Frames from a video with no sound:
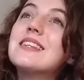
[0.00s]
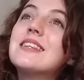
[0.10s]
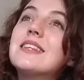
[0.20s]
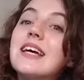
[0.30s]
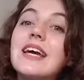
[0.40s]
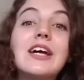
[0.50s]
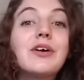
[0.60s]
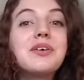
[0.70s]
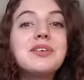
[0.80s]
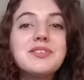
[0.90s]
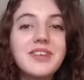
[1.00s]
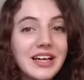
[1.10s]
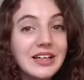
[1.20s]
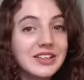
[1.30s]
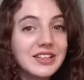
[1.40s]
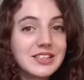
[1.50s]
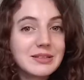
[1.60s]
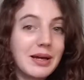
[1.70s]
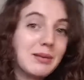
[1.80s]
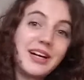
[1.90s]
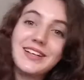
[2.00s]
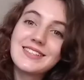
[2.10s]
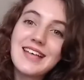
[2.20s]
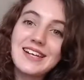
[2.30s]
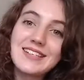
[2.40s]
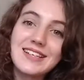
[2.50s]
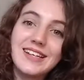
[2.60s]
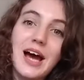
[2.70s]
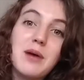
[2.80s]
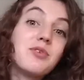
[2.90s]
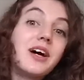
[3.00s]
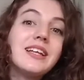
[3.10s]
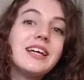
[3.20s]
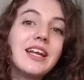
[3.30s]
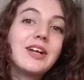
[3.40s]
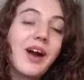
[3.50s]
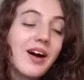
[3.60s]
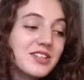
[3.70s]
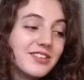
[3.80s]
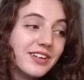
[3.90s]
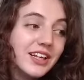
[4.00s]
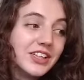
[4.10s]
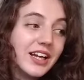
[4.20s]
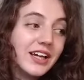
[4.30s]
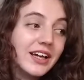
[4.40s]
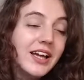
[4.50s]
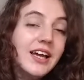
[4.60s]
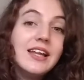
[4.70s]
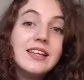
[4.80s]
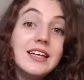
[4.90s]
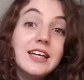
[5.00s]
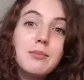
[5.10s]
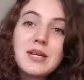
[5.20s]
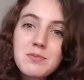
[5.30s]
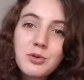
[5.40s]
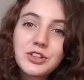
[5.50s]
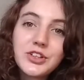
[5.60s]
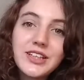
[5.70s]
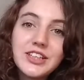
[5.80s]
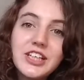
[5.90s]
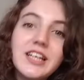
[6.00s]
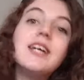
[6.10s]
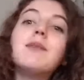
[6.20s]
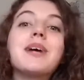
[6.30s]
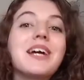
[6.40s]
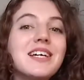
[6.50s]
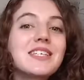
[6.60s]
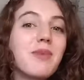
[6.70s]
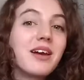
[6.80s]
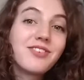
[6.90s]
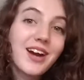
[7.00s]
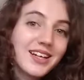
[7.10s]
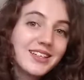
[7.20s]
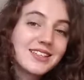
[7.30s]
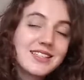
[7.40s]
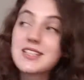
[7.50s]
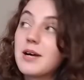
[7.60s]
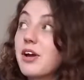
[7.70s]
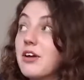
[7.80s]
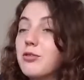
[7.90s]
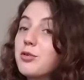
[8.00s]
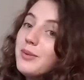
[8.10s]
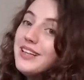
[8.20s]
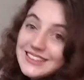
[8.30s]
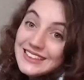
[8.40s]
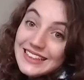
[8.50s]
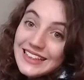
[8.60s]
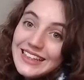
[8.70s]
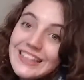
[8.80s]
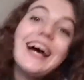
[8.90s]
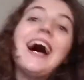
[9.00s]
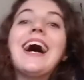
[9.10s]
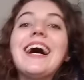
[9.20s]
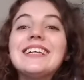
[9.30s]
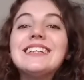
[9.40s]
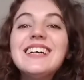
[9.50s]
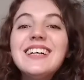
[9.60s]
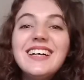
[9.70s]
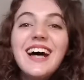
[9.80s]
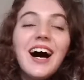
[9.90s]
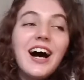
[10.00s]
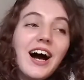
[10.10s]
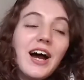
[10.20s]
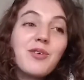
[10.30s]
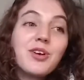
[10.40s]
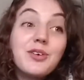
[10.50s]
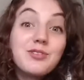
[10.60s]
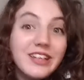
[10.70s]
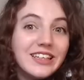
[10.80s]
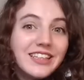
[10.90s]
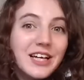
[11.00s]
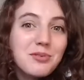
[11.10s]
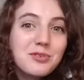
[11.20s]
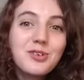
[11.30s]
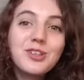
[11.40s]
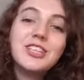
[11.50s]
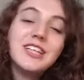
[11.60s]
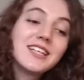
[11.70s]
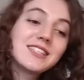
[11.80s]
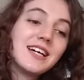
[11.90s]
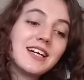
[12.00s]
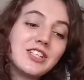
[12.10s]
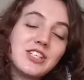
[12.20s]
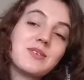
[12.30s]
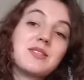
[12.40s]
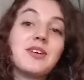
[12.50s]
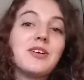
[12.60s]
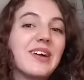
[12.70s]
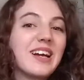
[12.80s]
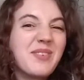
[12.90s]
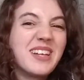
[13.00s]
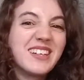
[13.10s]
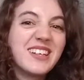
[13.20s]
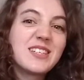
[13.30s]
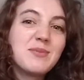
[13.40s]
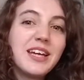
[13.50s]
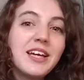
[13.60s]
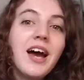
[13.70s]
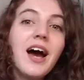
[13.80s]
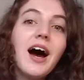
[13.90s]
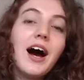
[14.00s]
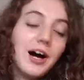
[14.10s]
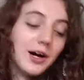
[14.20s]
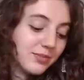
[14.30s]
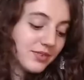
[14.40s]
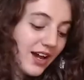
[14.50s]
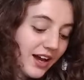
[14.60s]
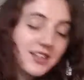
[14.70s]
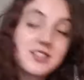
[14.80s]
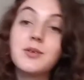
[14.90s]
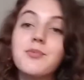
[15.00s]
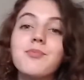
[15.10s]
The Hero of Ages by Brandon Sanderson. I'm finally getting around to finishing the Mistborn trilogy because my friend is coming over from Italy and I want to have finished it before she gets here because she was the one who recommended it to me. Yeah, so